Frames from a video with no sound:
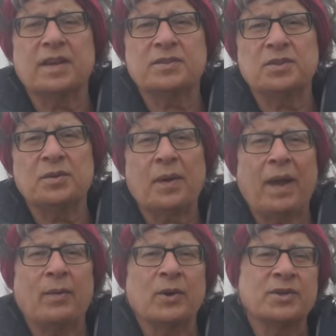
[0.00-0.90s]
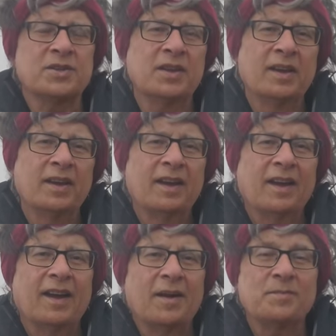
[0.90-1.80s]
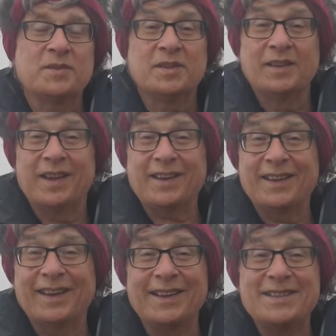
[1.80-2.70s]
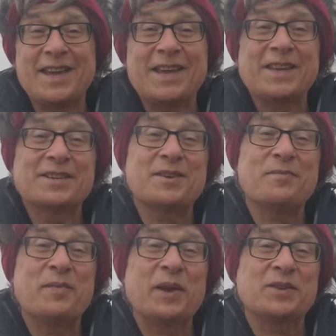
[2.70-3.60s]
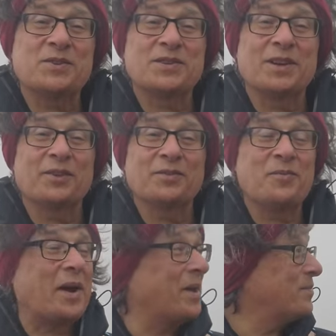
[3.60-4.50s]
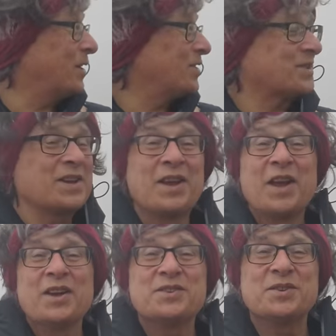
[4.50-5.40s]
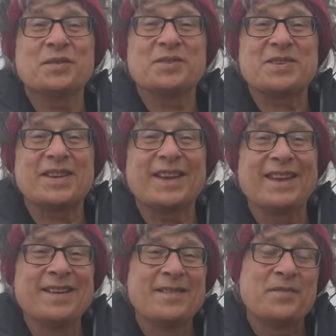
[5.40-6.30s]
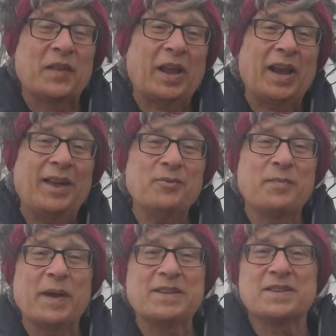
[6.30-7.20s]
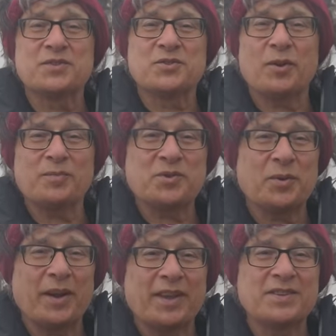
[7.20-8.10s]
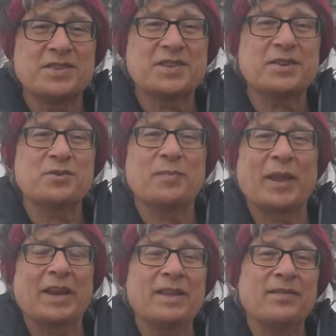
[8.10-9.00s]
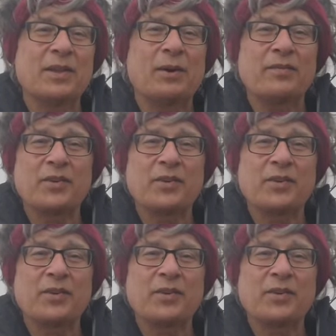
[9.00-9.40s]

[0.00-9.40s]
uh, two hours, um, luckily taking some pictures along the way because as you can see, the cloud base has dropped quite considerably and even though